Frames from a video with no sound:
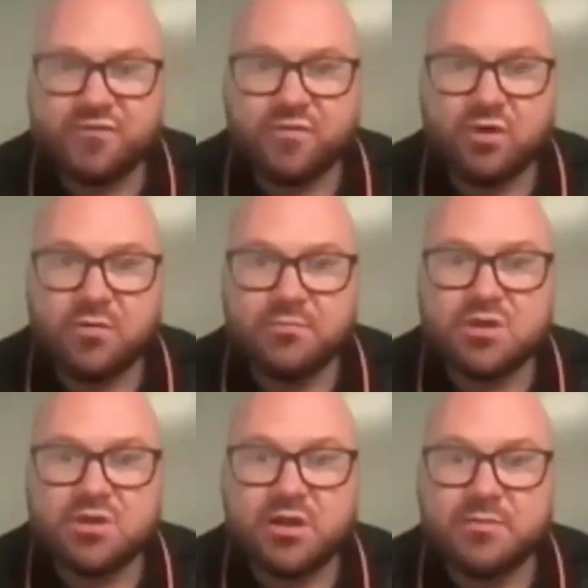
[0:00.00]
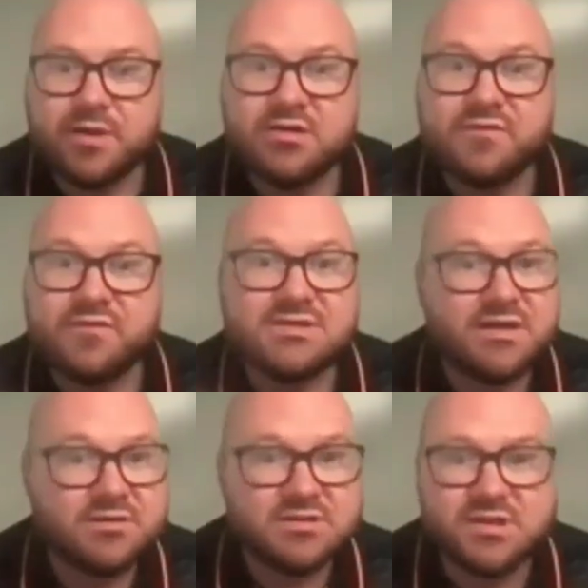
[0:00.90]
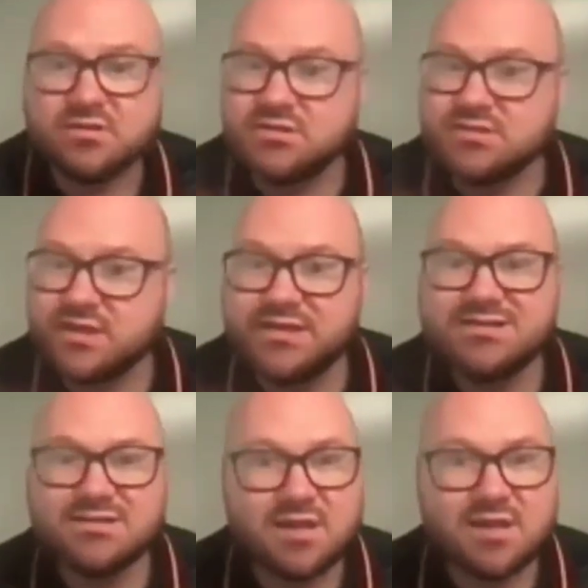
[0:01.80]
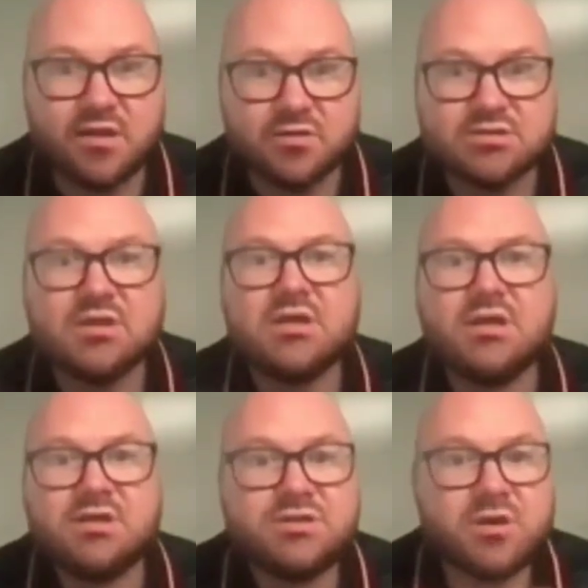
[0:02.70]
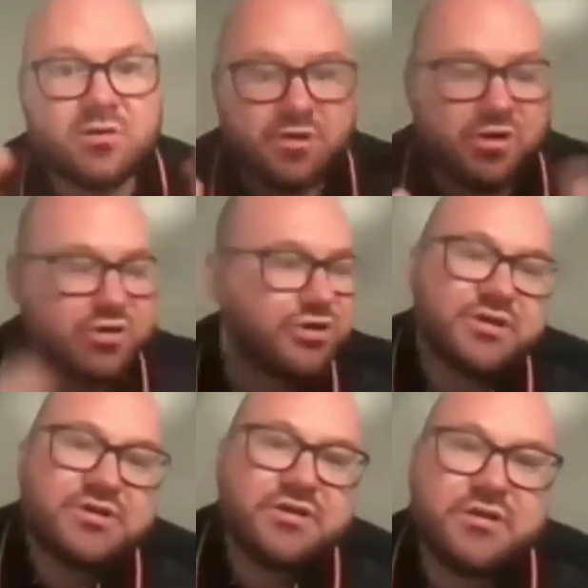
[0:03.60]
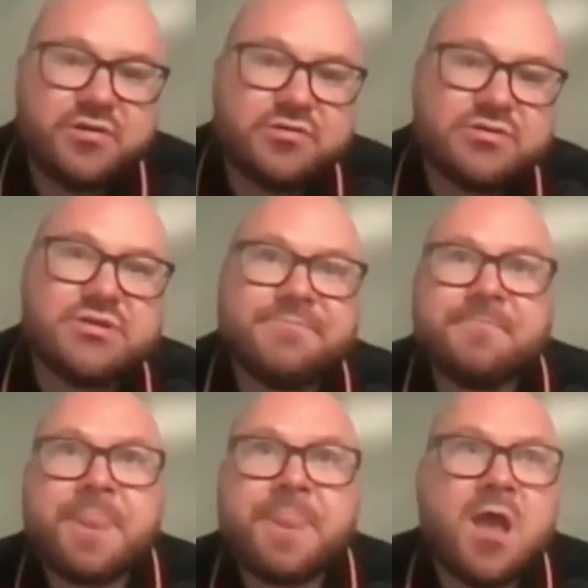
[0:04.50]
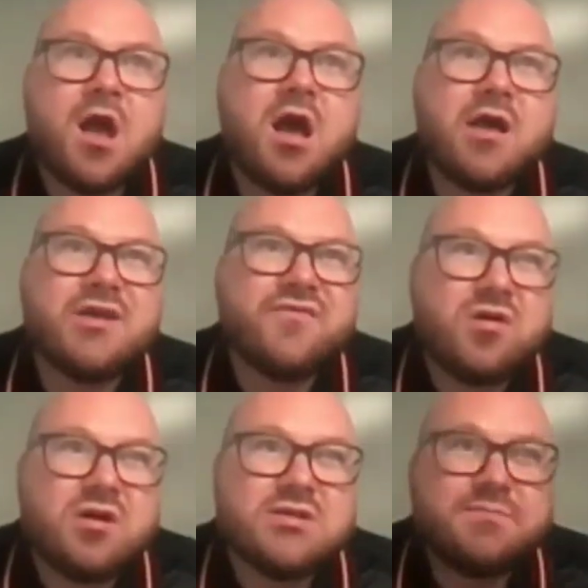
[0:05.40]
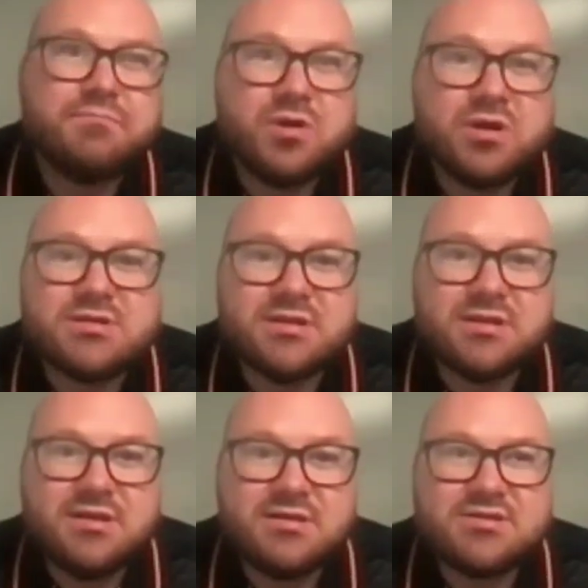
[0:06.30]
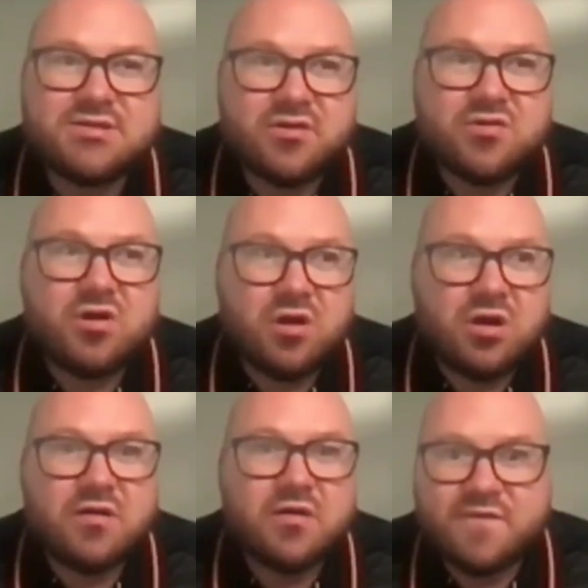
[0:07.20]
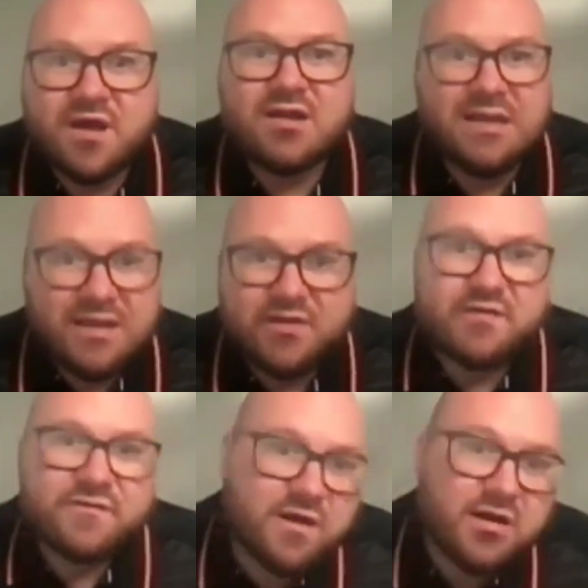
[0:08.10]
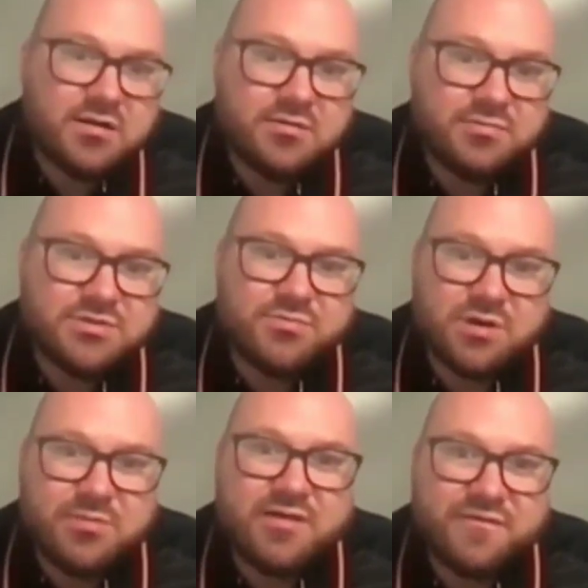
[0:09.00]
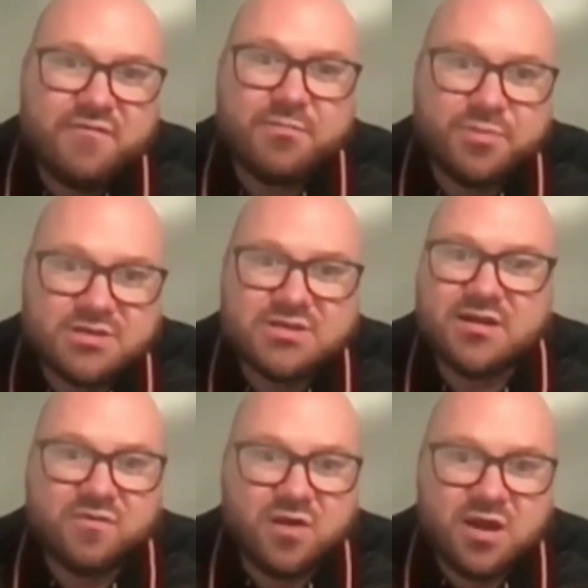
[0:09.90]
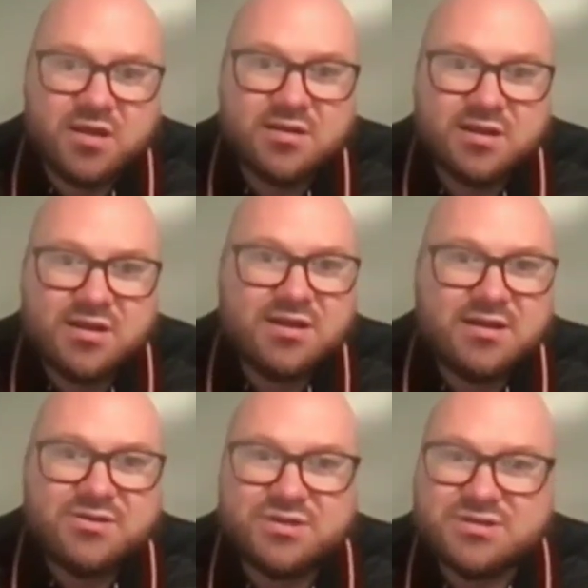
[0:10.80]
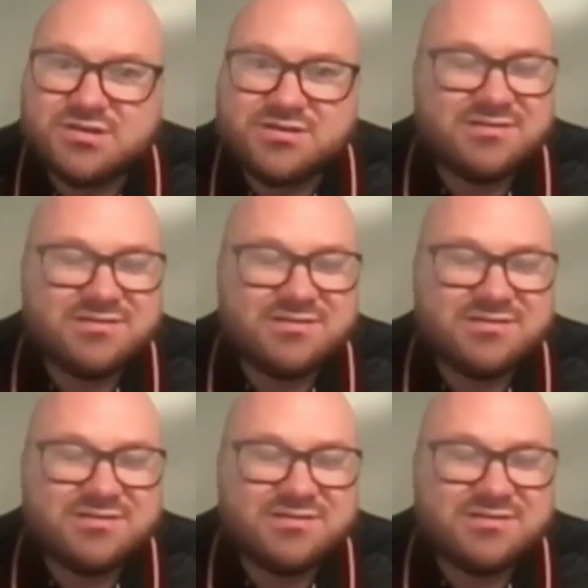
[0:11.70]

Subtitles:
form talking about different sales skills and techniques and styles. So encourage you to listen to those. As far as books, The Subtle Art of Not Giving a Fuck was one of my favorite books that I've read. Just